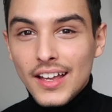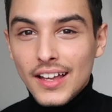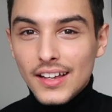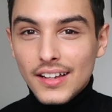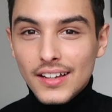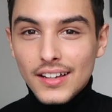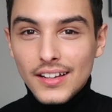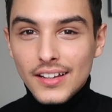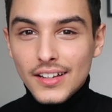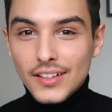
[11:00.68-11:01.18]

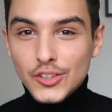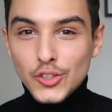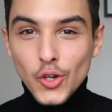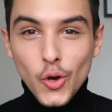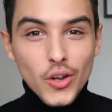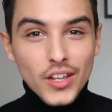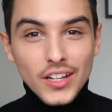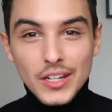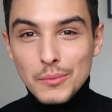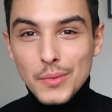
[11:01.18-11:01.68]
uh,
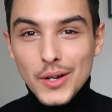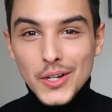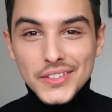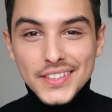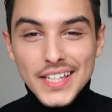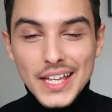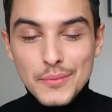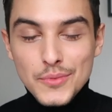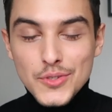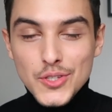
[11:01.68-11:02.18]
talking about
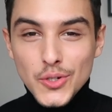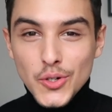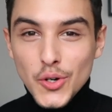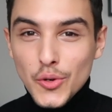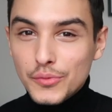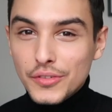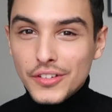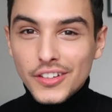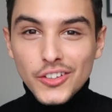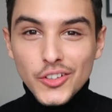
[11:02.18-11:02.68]
them so
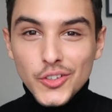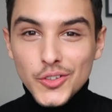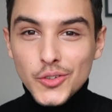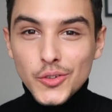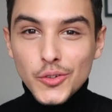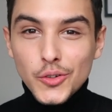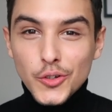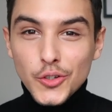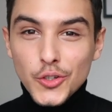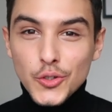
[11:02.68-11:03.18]
hopefully
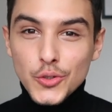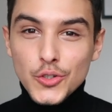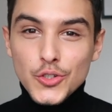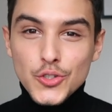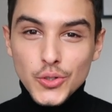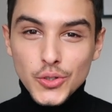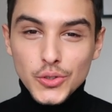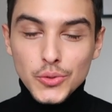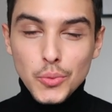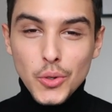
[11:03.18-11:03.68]
you
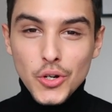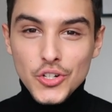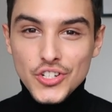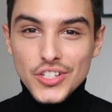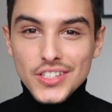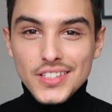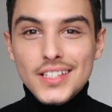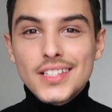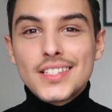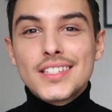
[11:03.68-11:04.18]
enjoyed
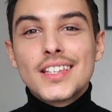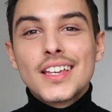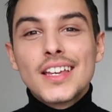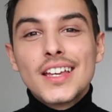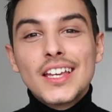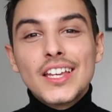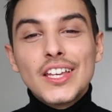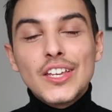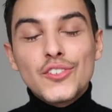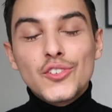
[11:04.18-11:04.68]
watching this
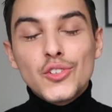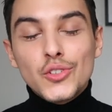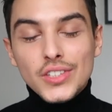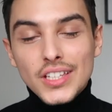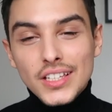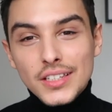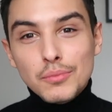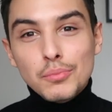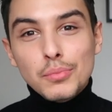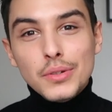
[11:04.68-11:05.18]
if you
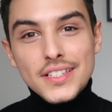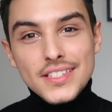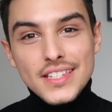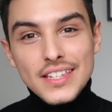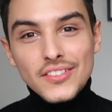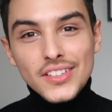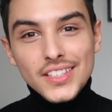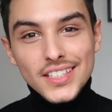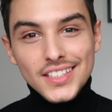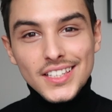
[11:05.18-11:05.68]
did please
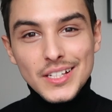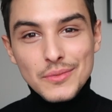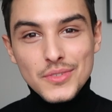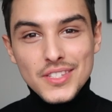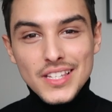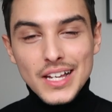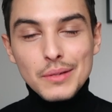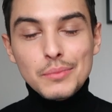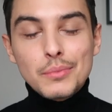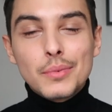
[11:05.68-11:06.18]
give it a
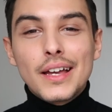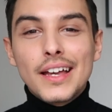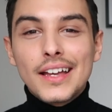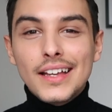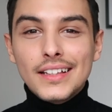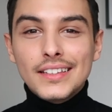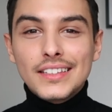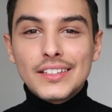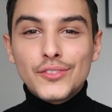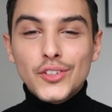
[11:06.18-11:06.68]
thumbs up
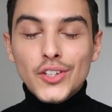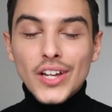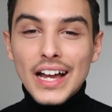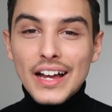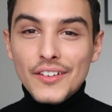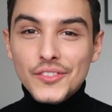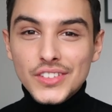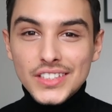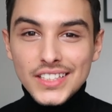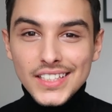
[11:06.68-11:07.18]
and if you
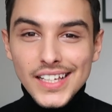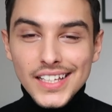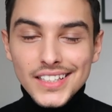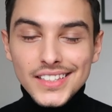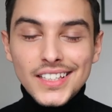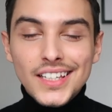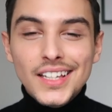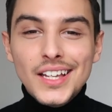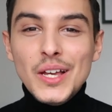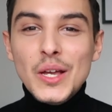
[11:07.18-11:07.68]
haven't
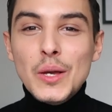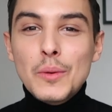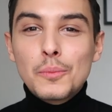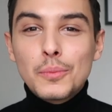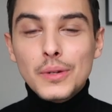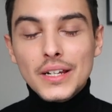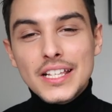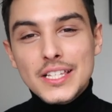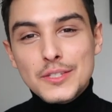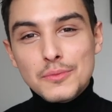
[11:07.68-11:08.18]
yet
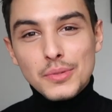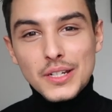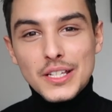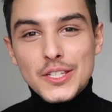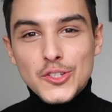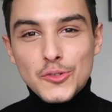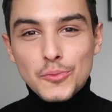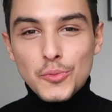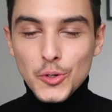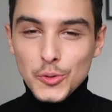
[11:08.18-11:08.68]
please
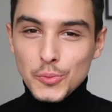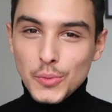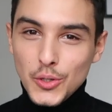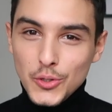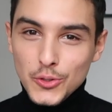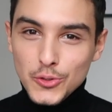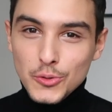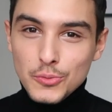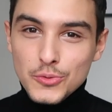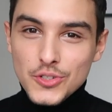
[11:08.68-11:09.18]
please support my
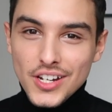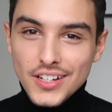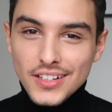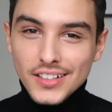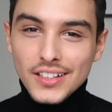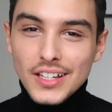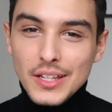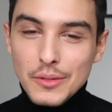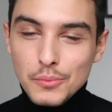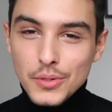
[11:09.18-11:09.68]
youtube
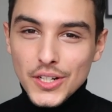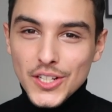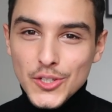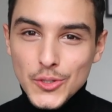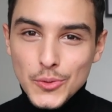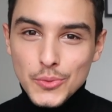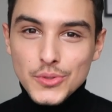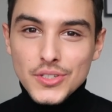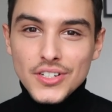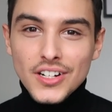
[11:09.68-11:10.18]
channel and please
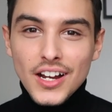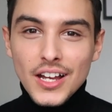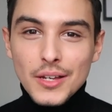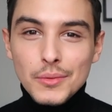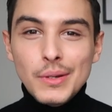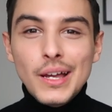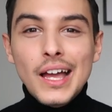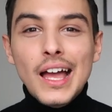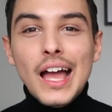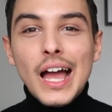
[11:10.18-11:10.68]

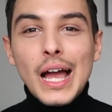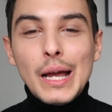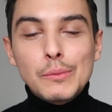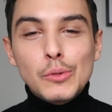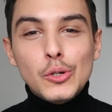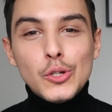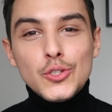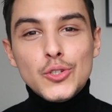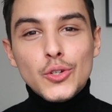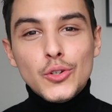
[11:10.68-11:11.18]
subscribe i'm
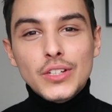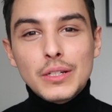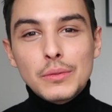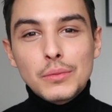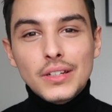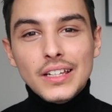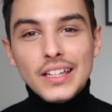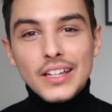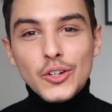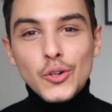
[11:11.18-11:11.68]
also going
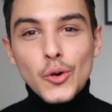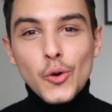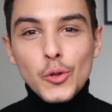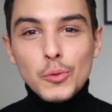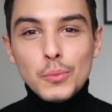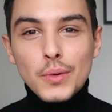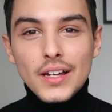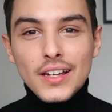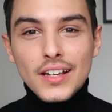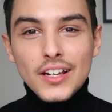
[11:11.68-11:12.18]
to link all
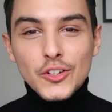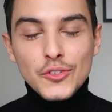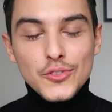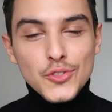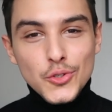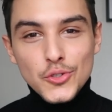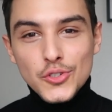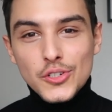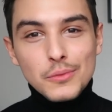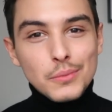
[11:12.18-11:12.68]
my kind of
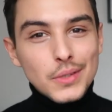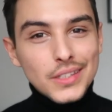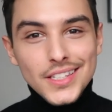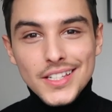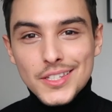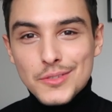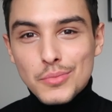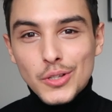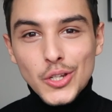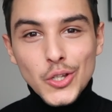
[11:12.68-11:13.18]
social
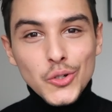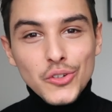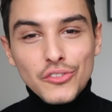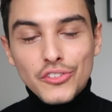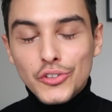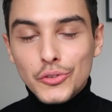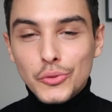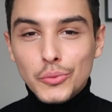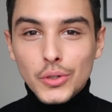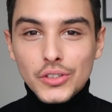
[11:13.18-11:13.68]
medias below
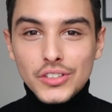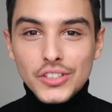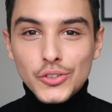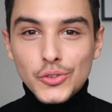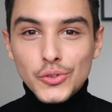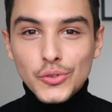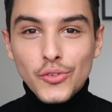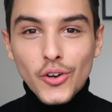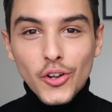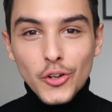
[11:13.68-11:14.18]
if you wanted
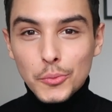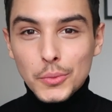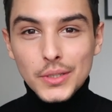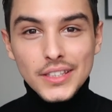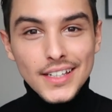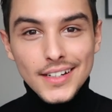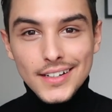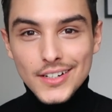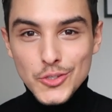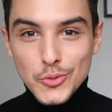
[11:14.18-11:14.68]
to follow me
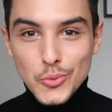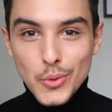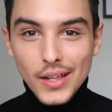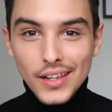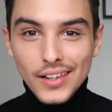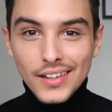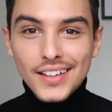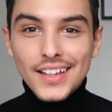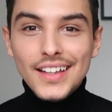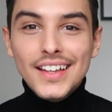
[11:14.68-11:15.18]
there as
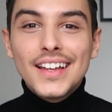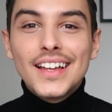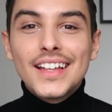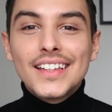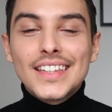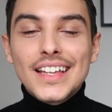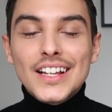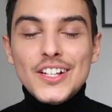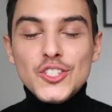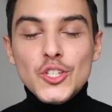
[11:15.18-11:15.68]
well
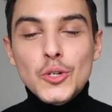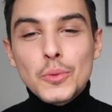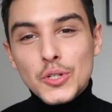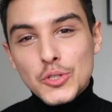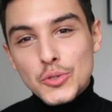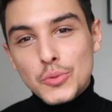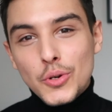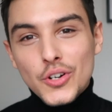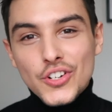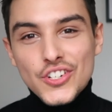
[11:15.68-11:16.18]
thanks so
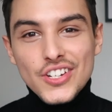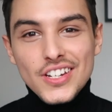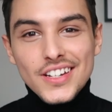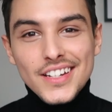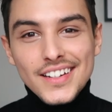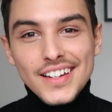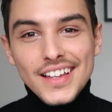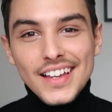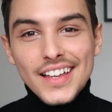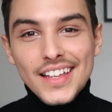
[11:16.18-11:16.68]
much for
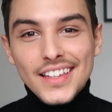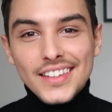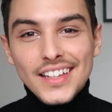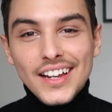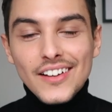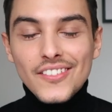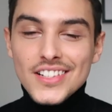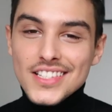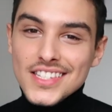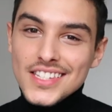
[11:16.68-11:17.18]
watching and
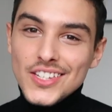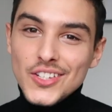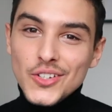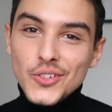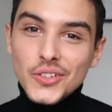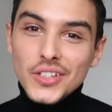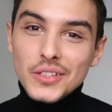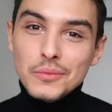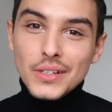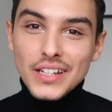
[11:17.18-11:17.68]
i will see
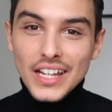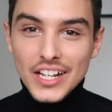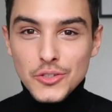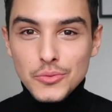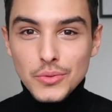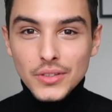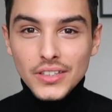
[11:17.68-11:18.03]
you in my next